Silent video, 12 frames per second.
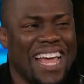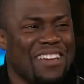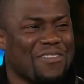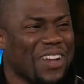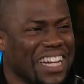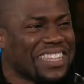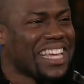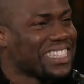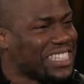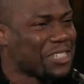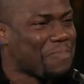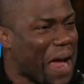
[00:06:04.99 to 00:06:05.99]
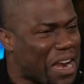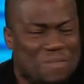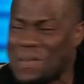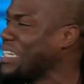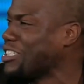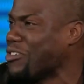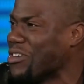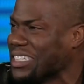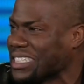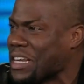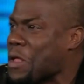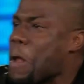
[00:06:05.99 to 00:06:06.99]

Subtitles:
He really thinks he's Spider-Man, George.